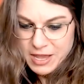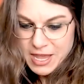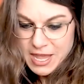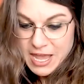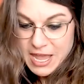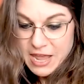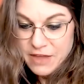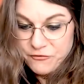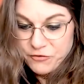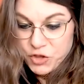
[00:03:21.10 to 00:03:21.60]

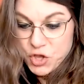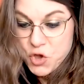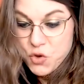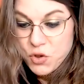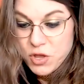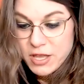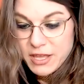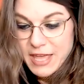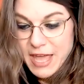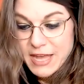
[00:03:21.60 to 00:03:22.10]
if you
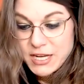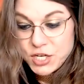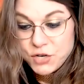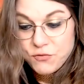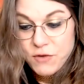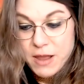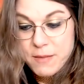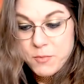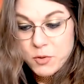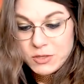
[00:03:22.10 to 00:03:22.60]
could get to
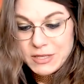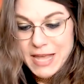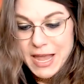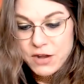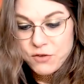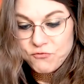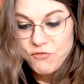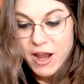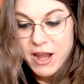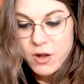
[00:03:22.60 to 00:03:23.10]

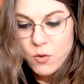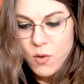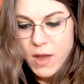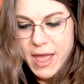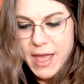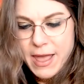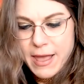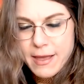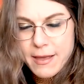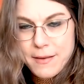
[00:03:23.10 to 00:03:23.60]
Rainbowland right
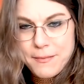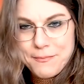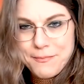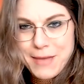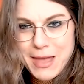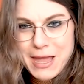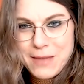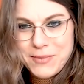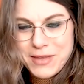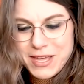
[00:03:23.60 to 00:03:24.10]
away,
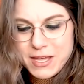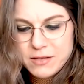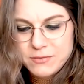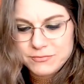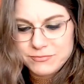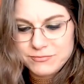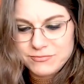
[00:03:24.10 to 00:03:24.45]
maybe,